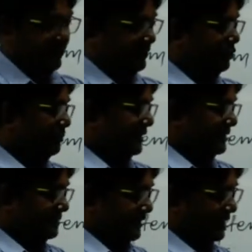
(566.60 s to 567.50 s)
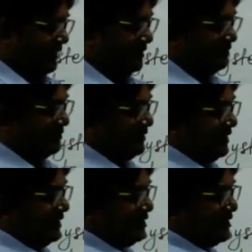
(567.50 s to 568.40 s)
human skull and we
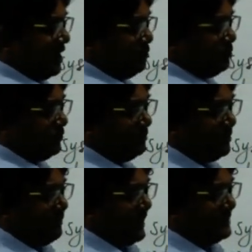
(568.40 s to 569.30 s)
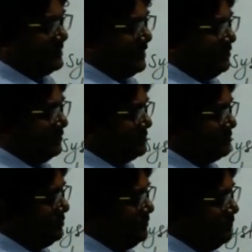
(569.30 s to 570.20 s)
can count from the back side
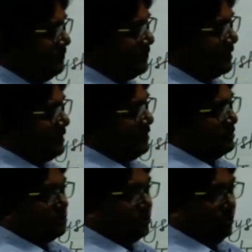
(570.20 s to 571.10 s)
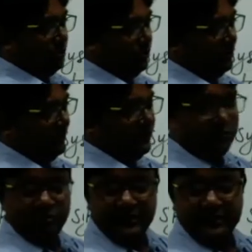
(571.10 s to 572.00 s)
also. So
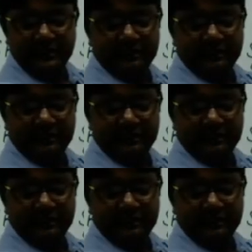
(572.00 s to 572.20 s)
student,